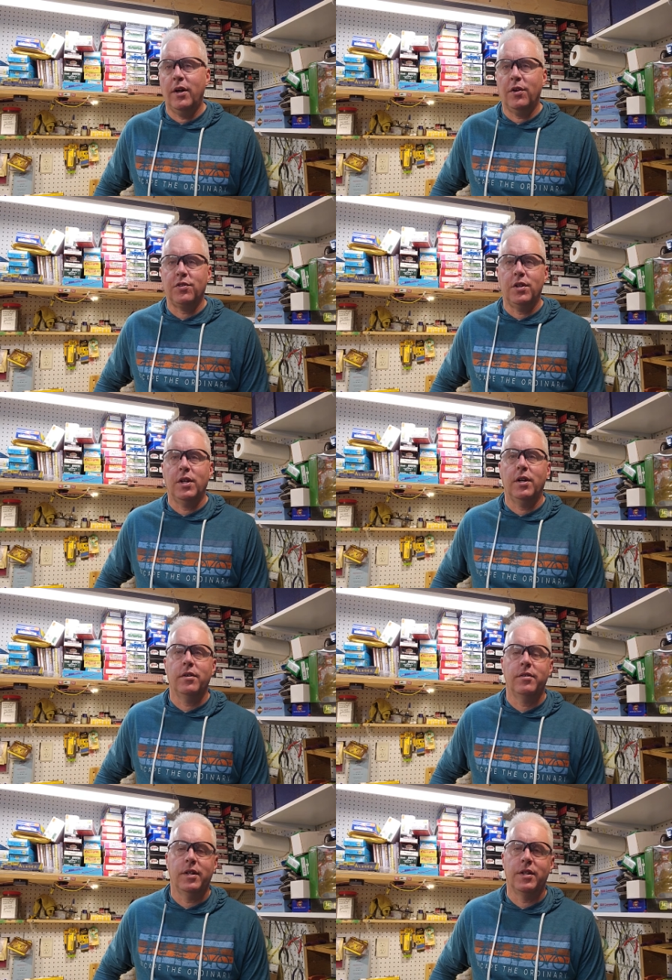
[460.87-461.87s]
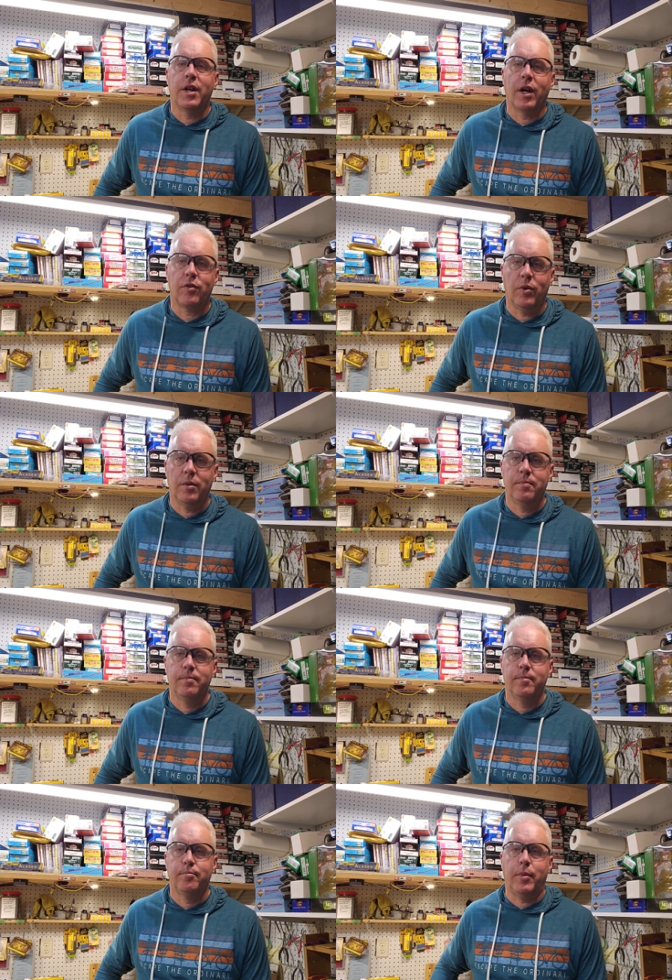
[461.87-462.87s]
I'll see you in the next one.
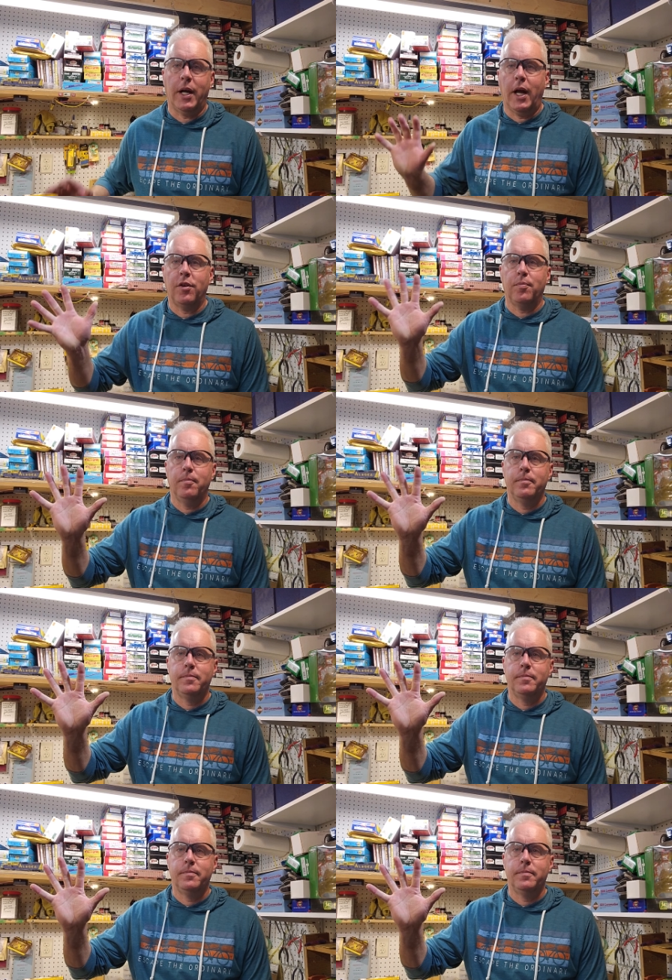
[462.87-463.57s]
Bye, guys.